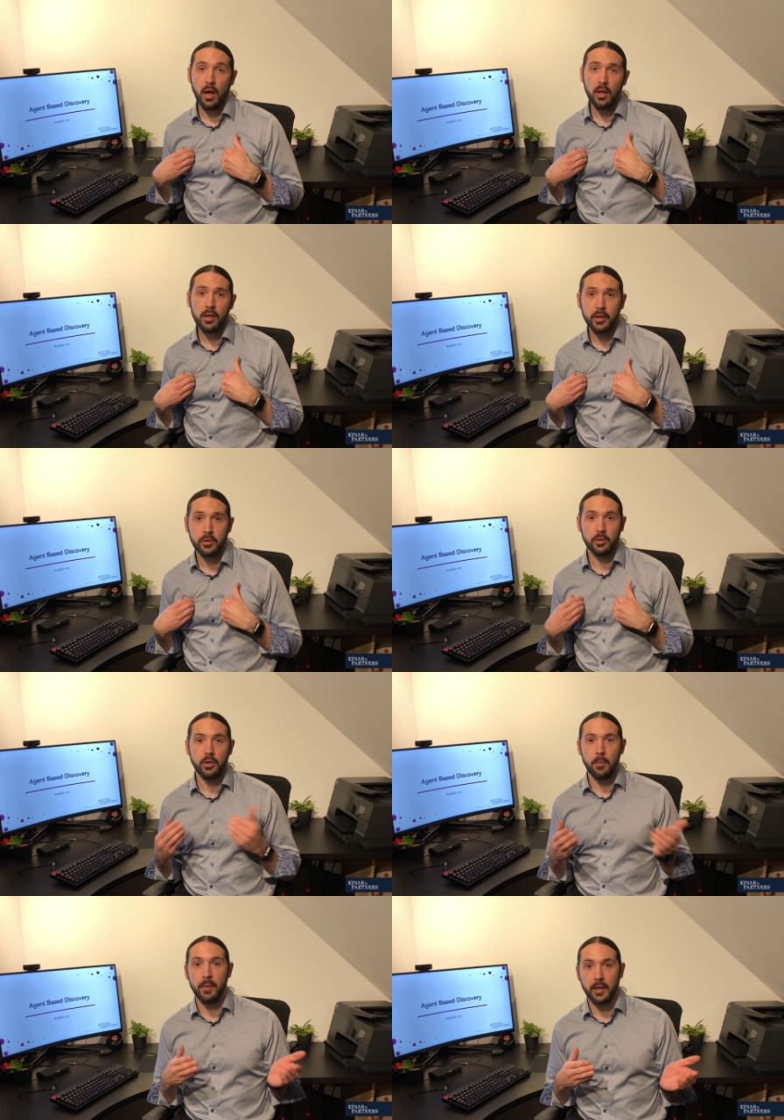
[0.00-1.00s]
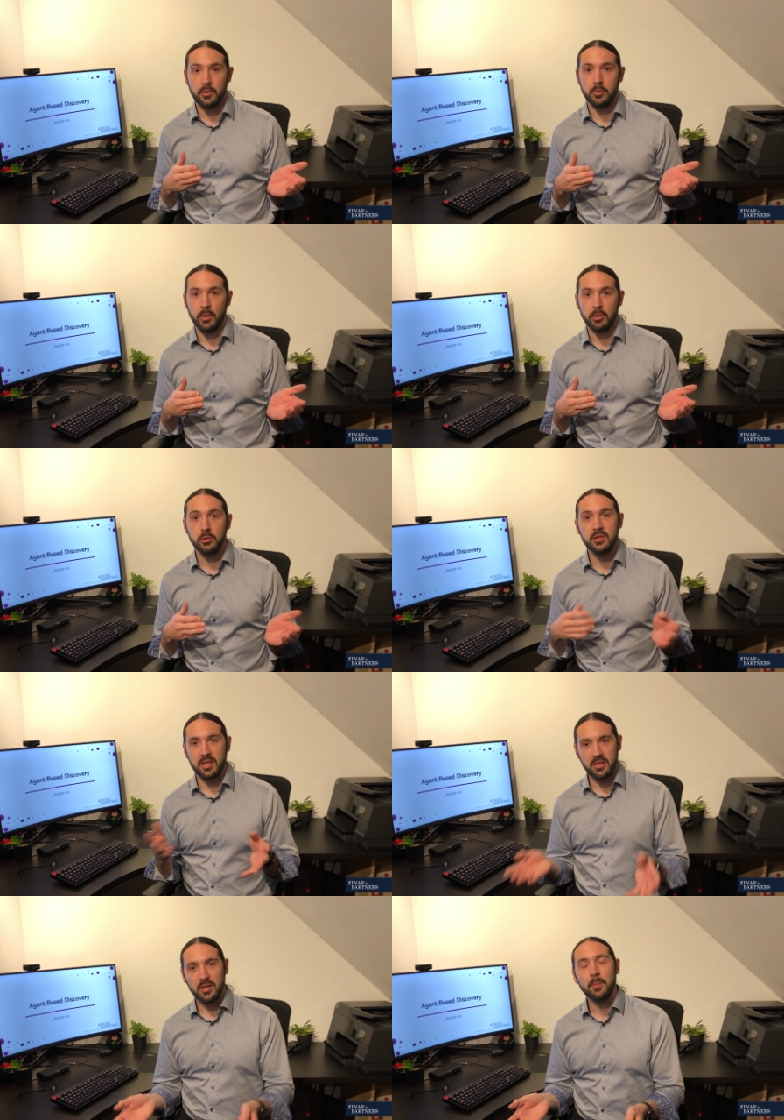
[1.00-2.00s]
I like to go back to my roots
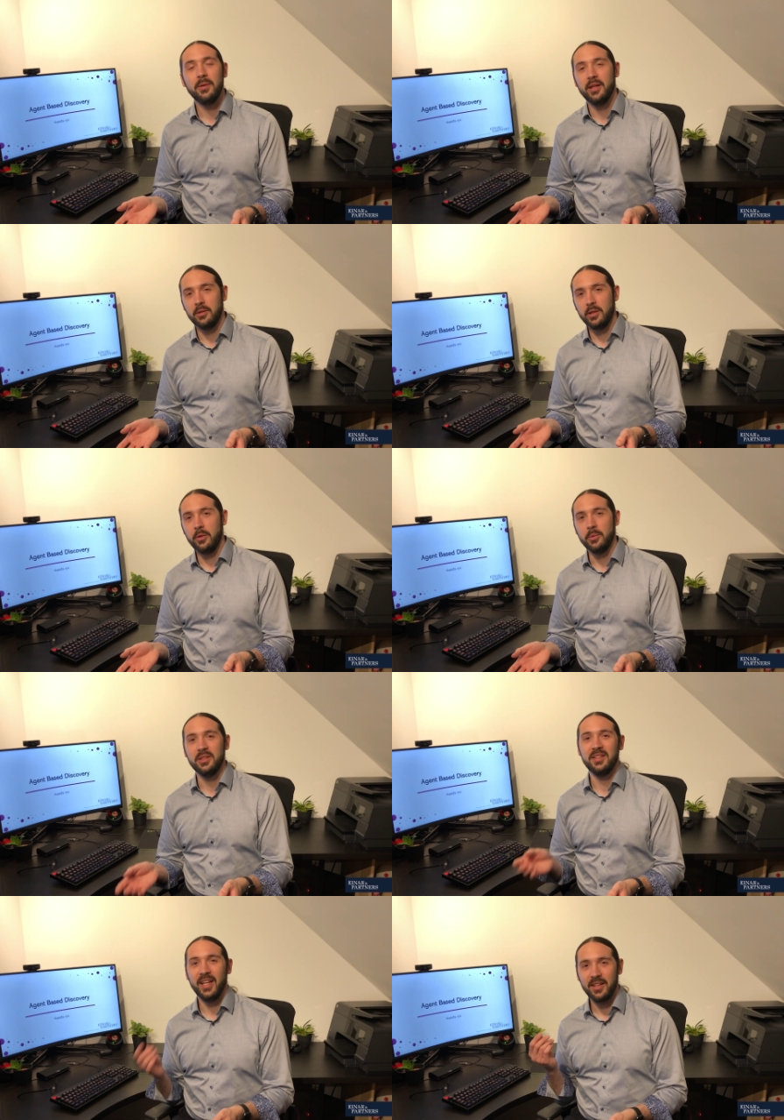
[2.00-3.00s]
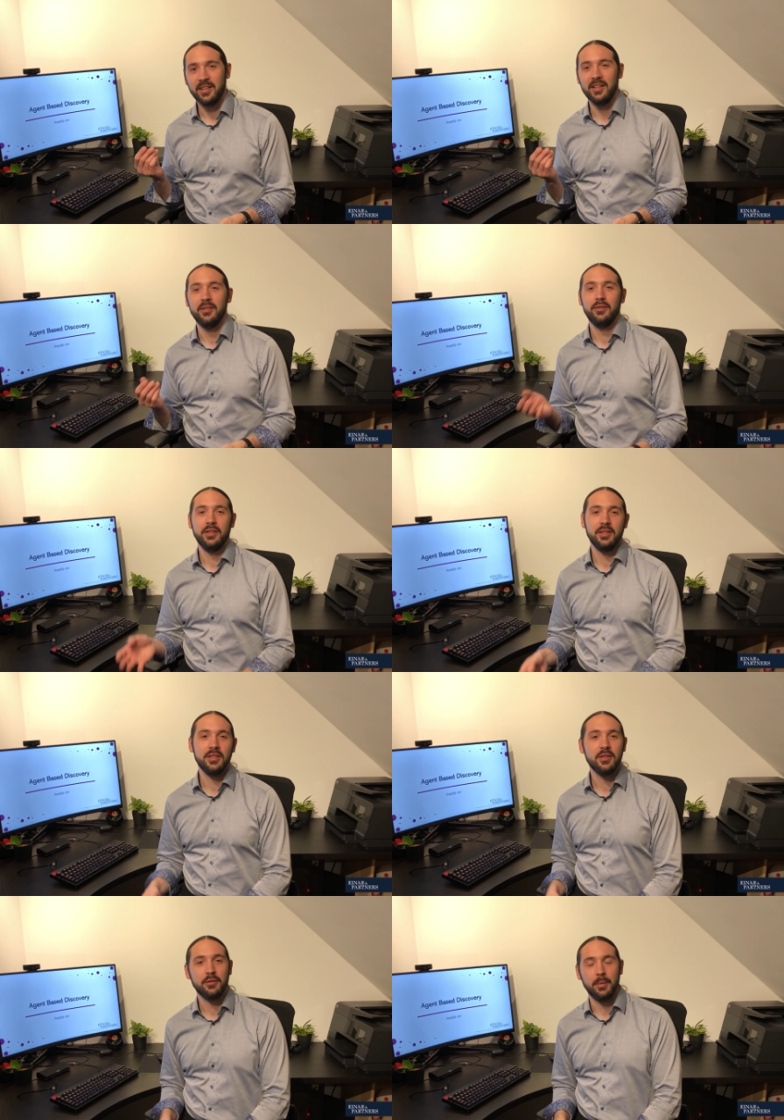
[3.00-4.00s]
and still play around with the technical
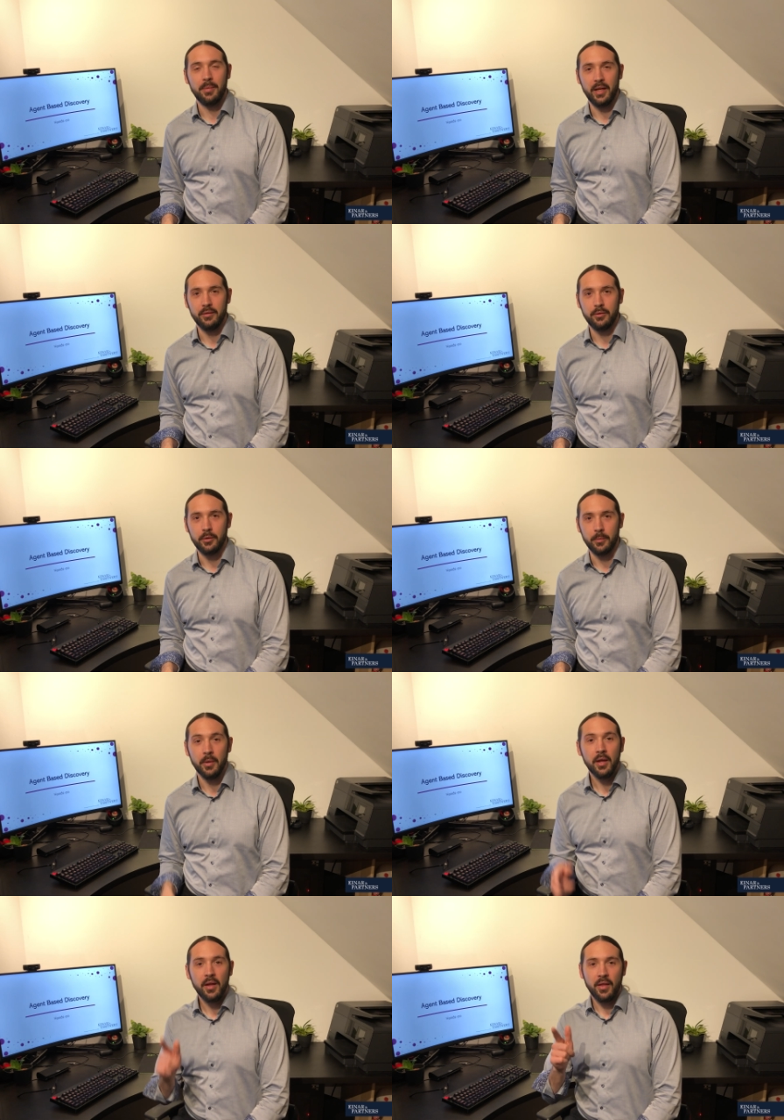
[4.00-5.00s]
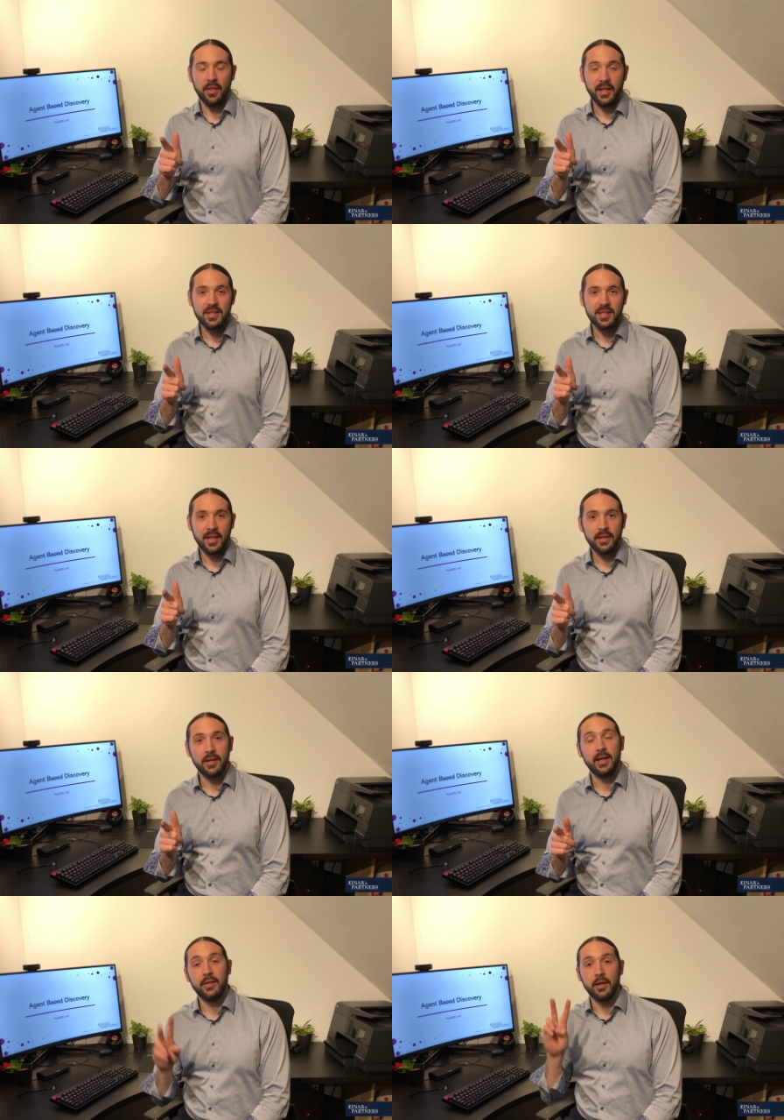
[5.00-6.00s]
affinities of the platform. That said,
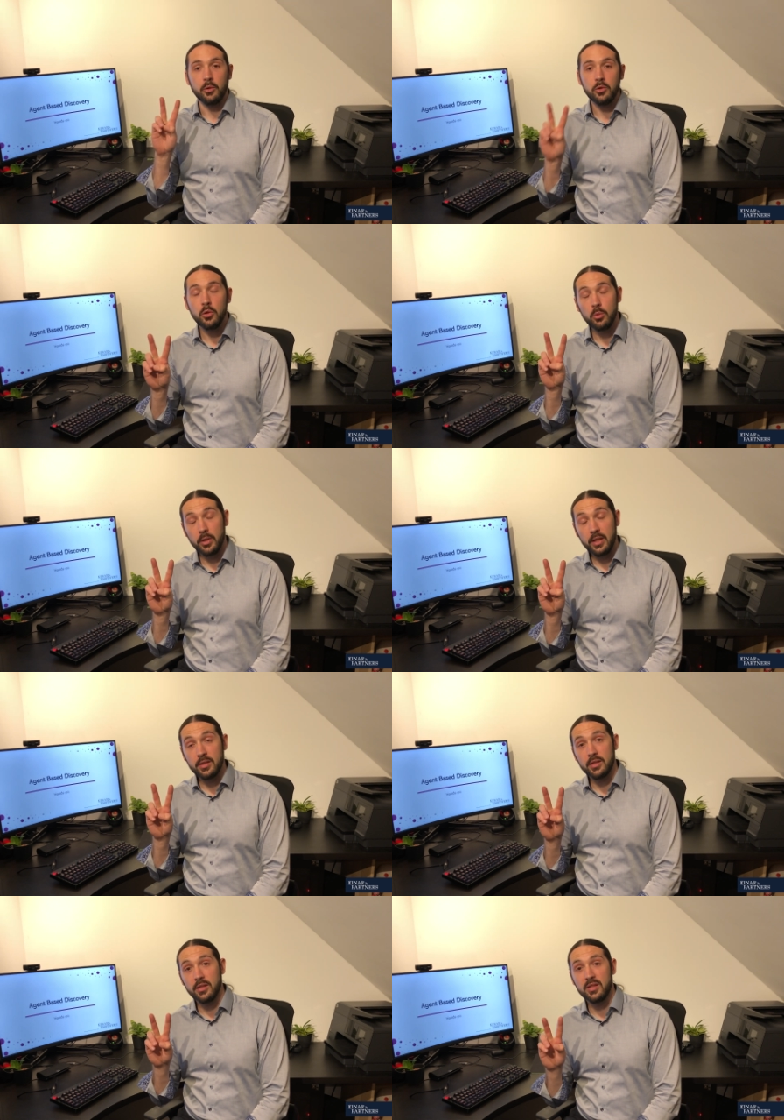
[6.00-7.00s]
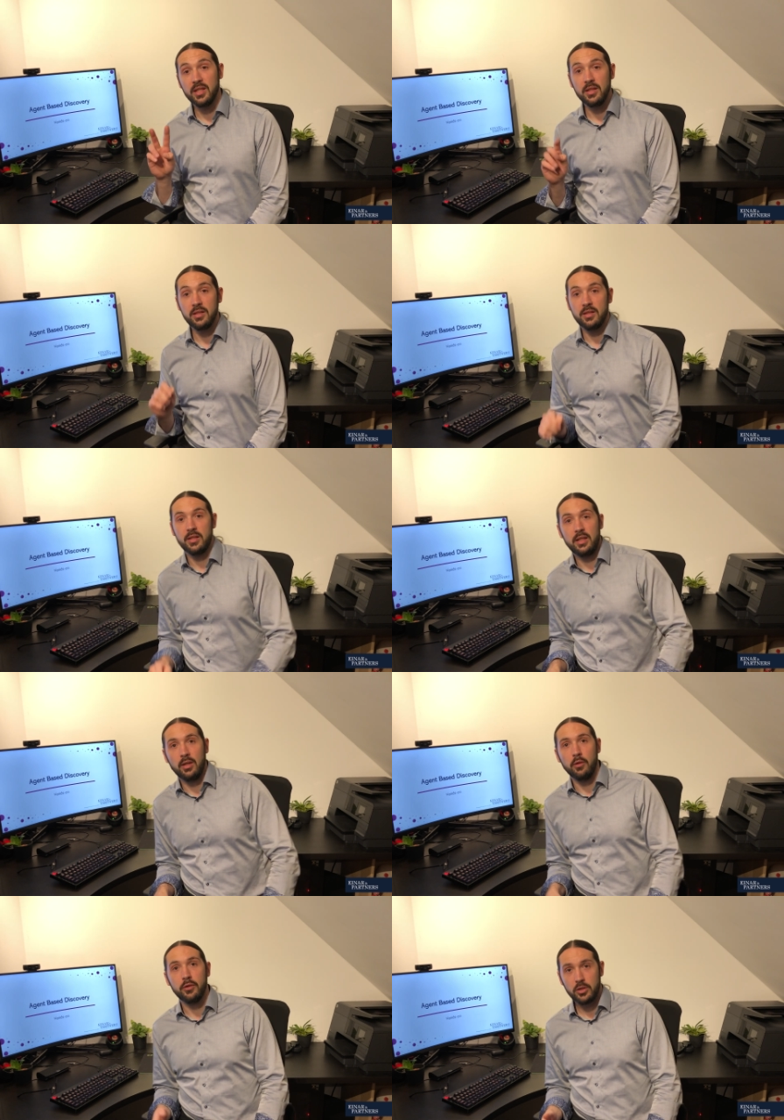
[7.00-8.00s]
I had now two weeks since
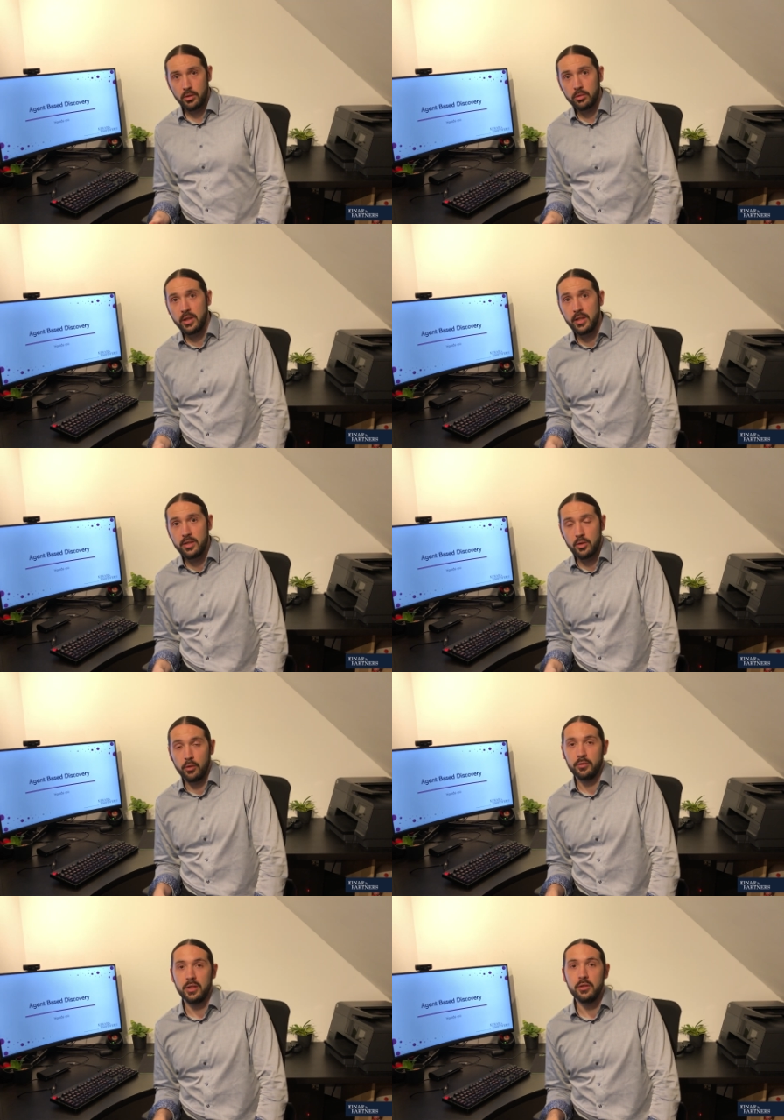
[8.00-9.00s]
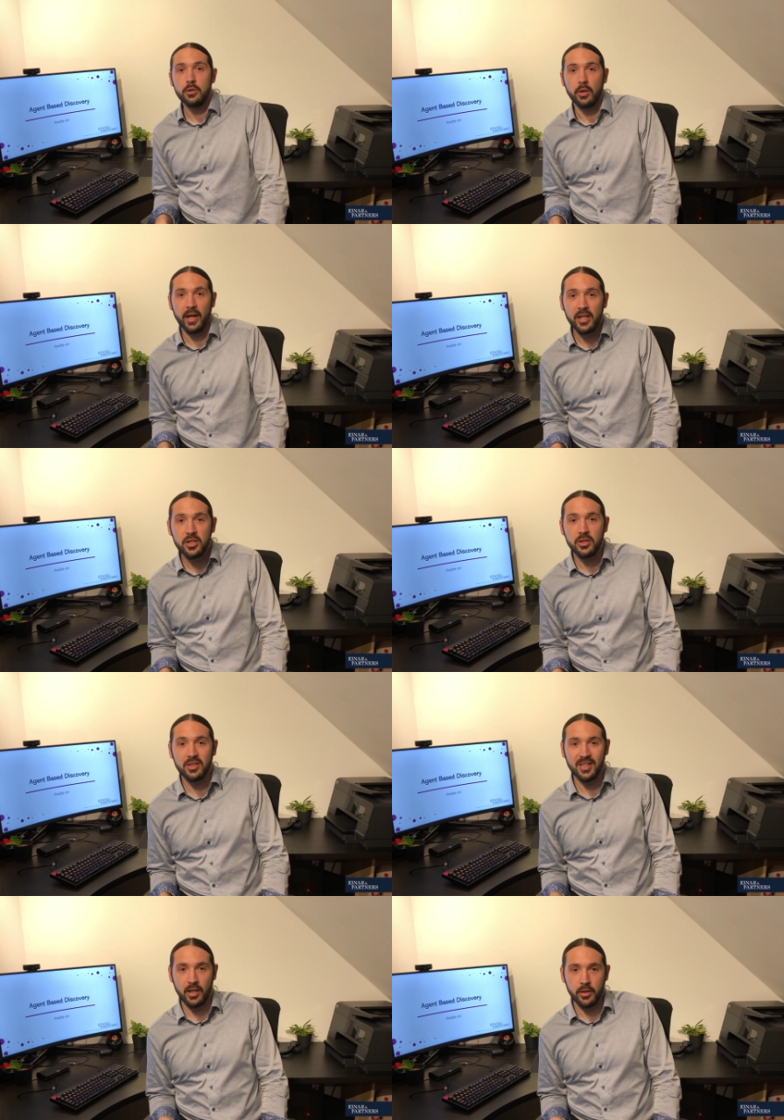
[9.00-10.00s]
the official release of the new
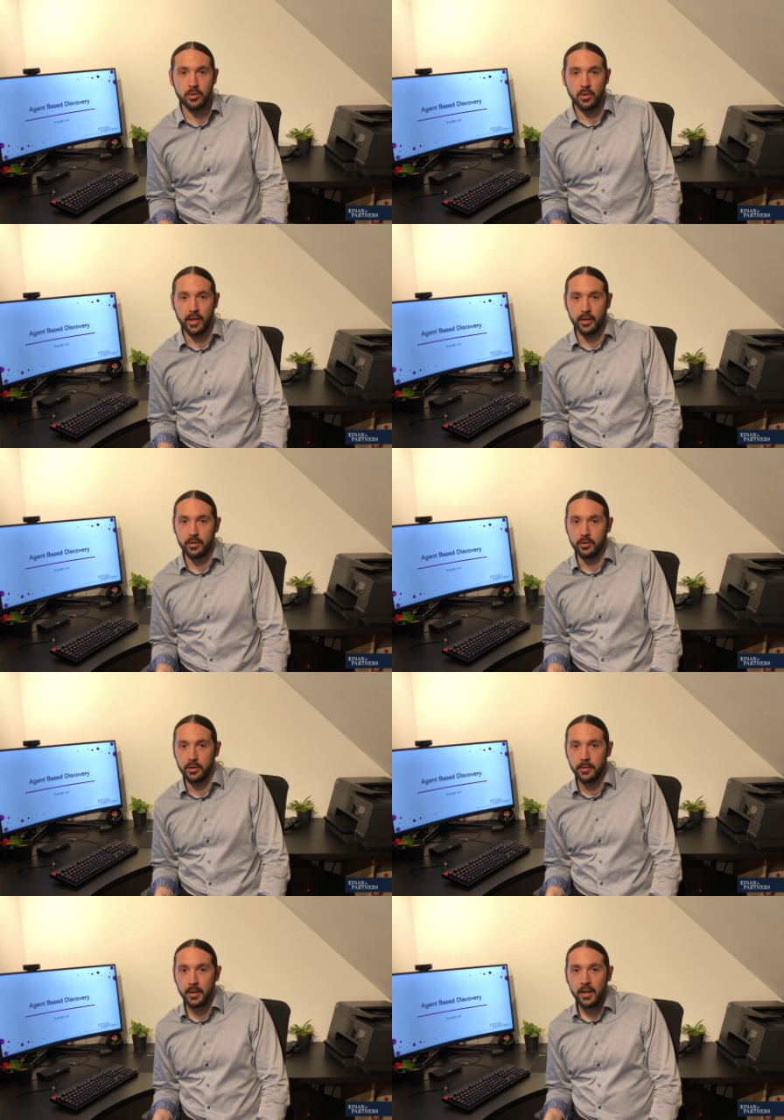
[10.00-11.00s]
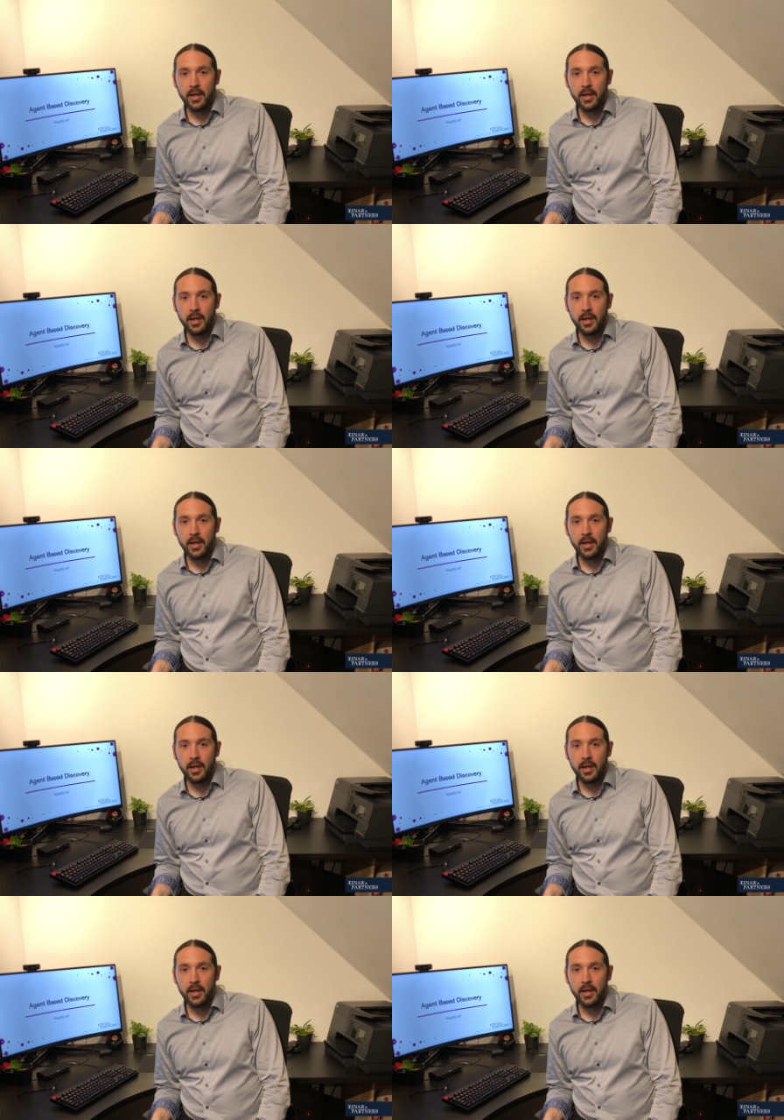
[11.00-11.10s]
Agent Client Collector.